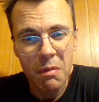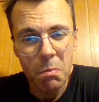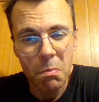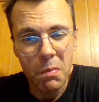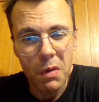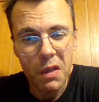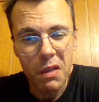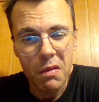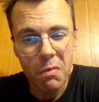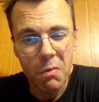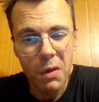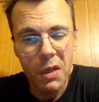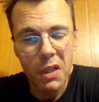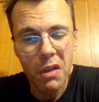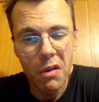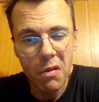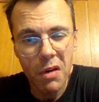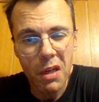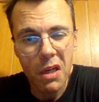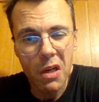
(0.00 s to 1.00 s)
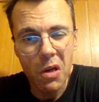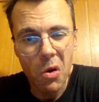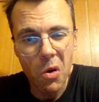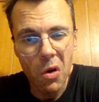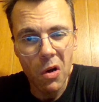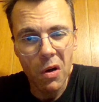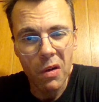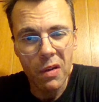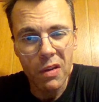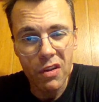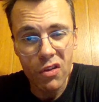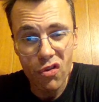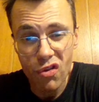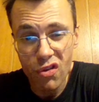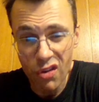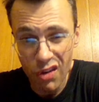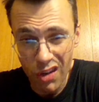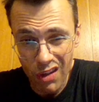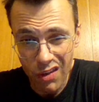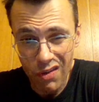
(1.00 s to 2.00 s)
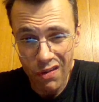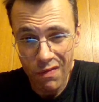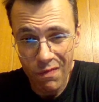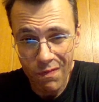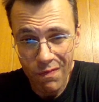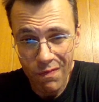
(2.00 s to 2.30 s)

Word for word: But when you recall the shit,